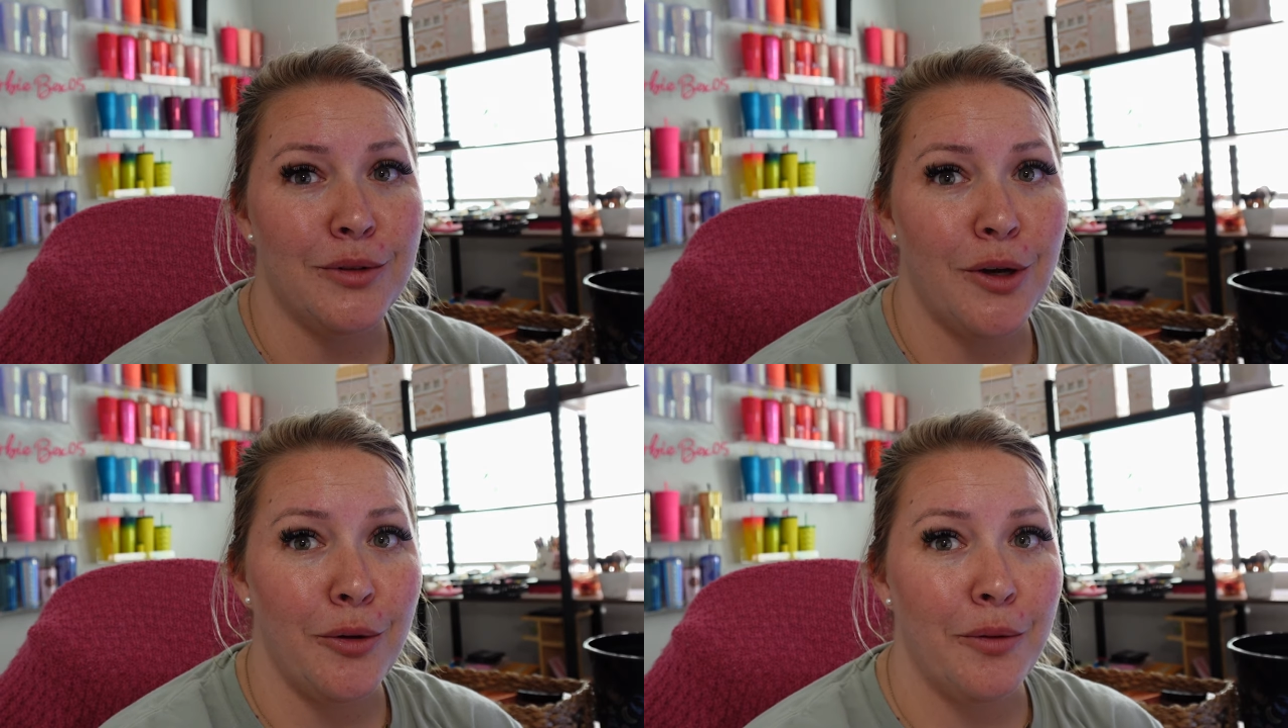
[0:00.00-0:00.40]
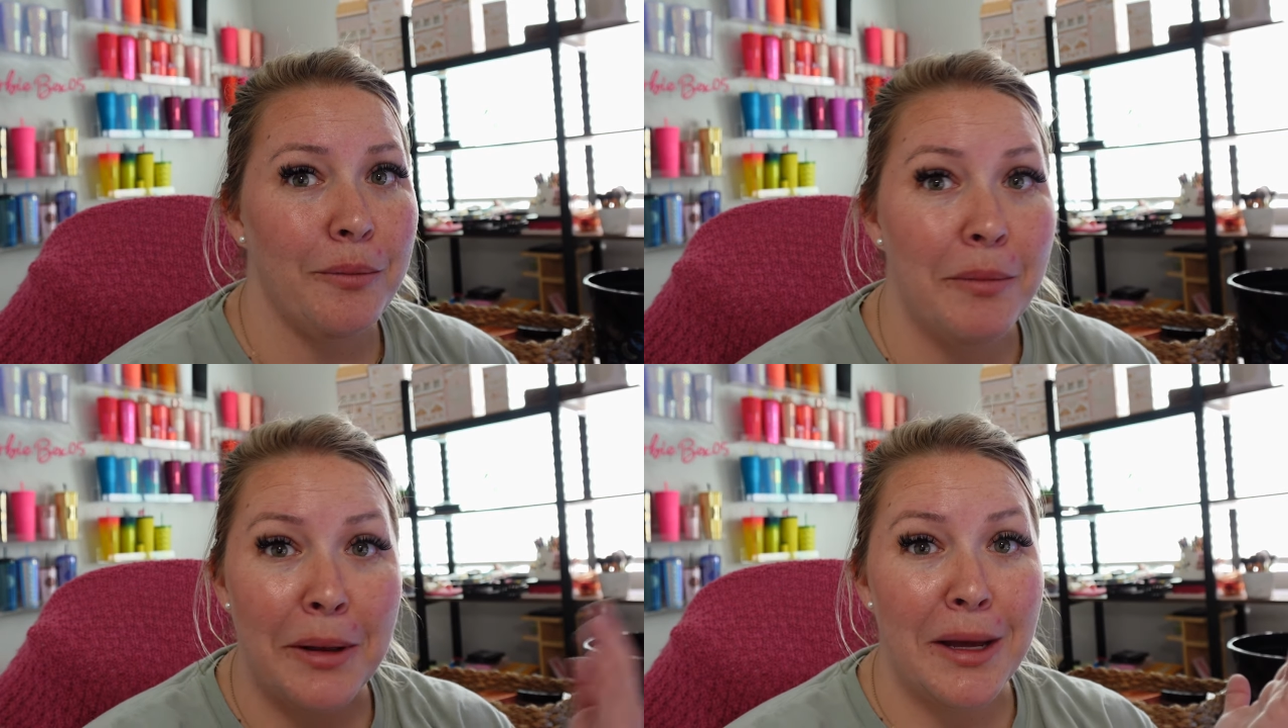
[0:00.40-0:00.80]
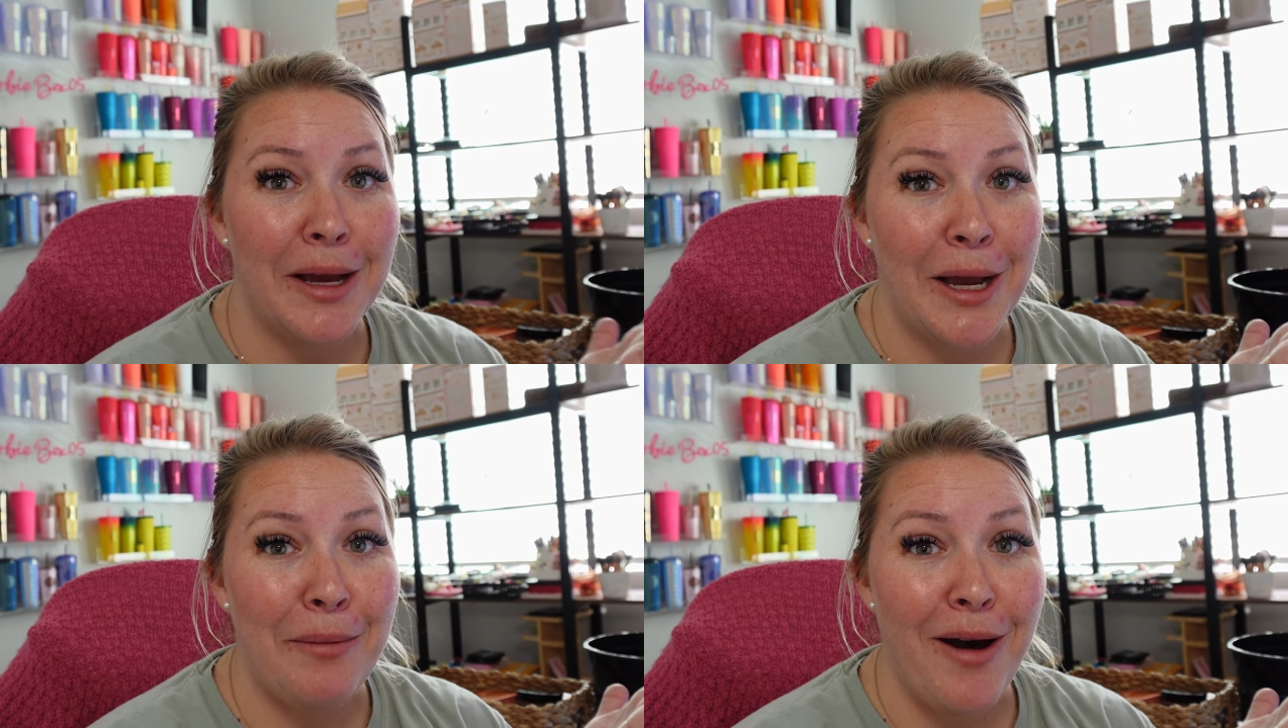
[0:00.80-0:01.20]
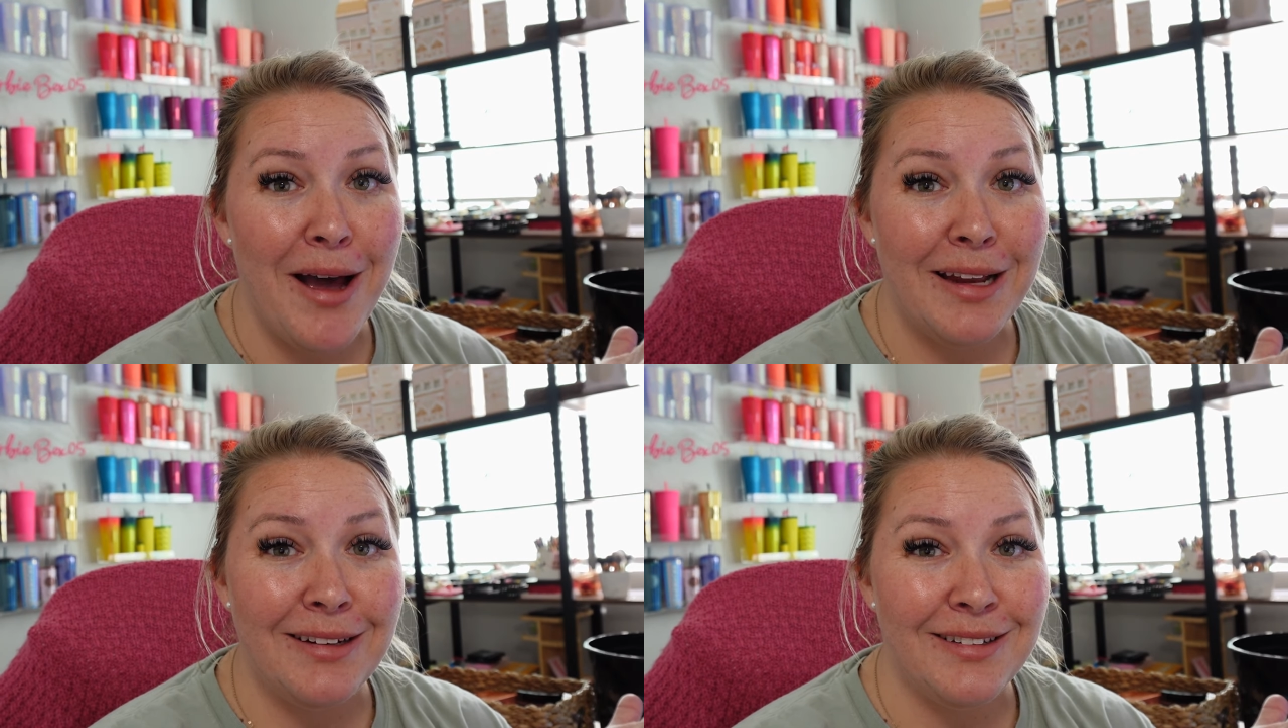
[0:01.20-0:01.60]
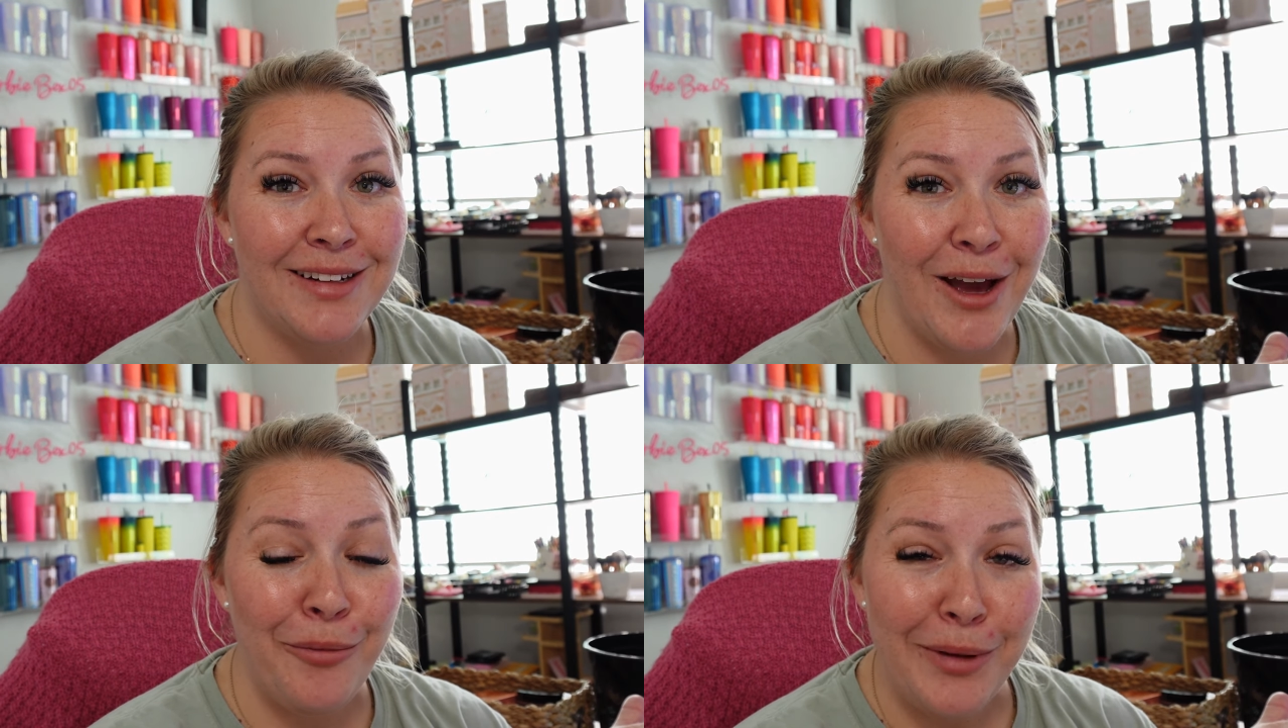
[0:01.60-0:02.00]
So come on,
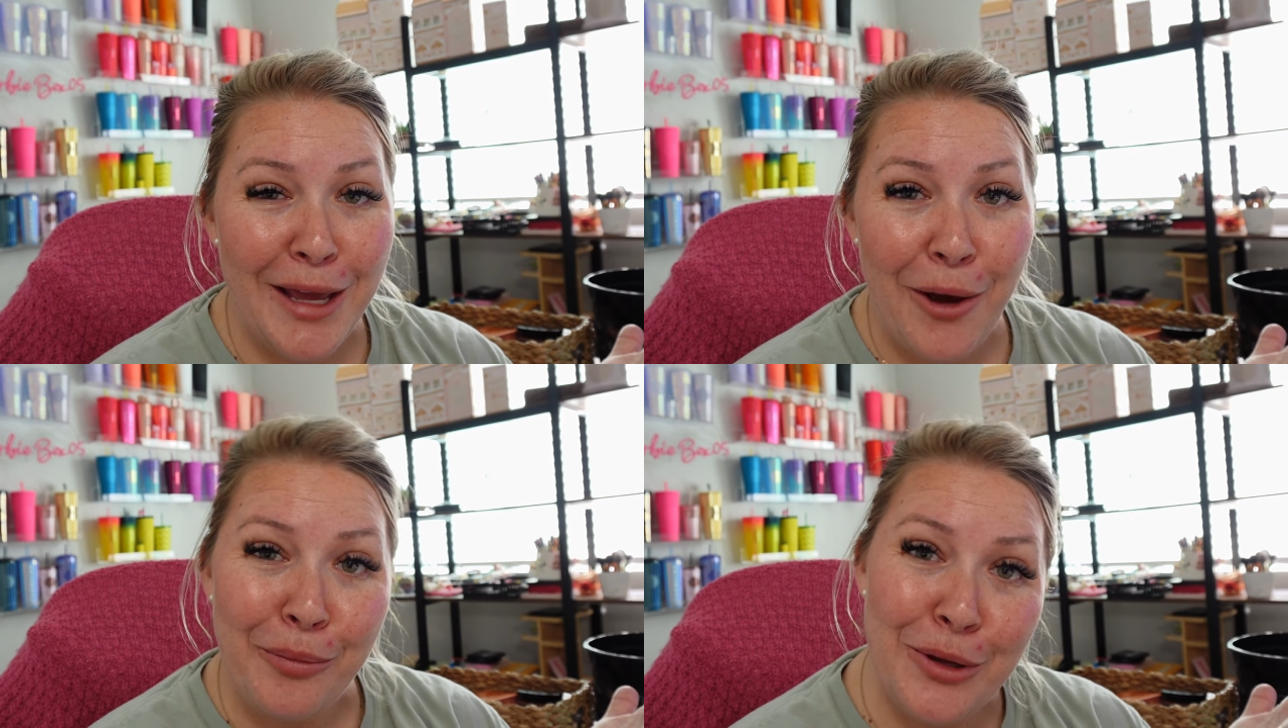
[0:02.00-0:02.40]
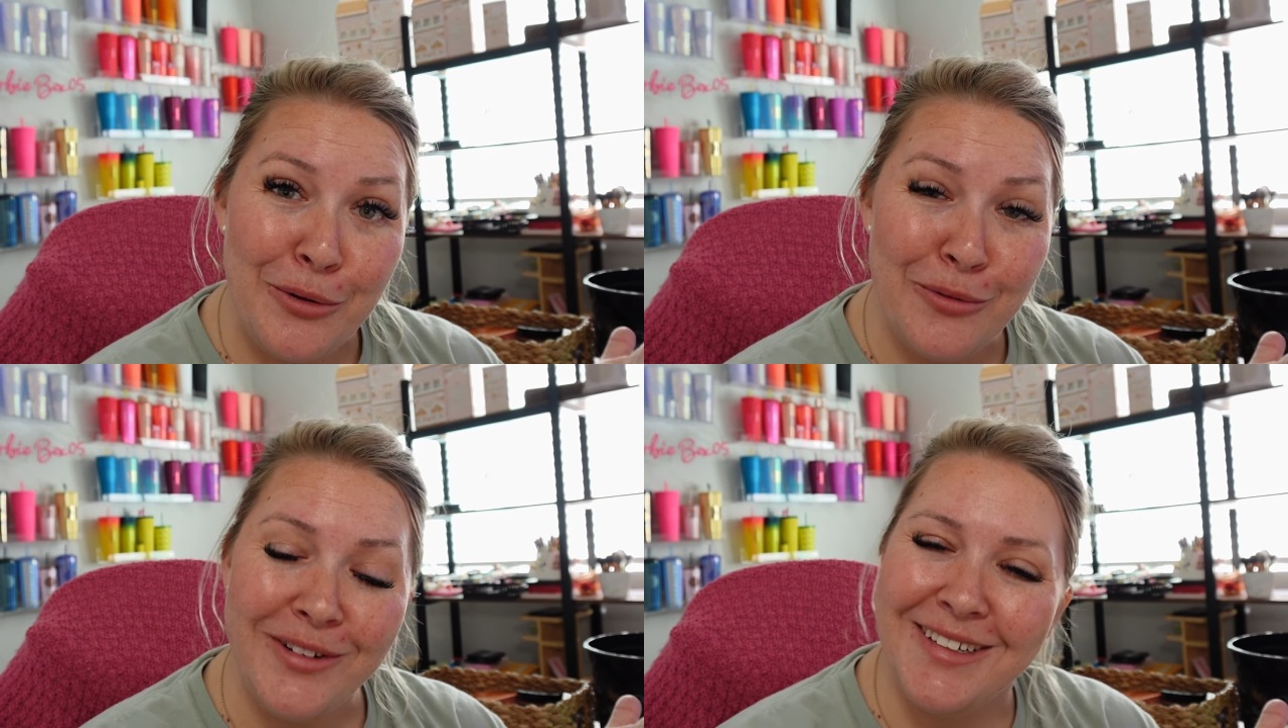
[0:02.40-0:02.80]
help me help you.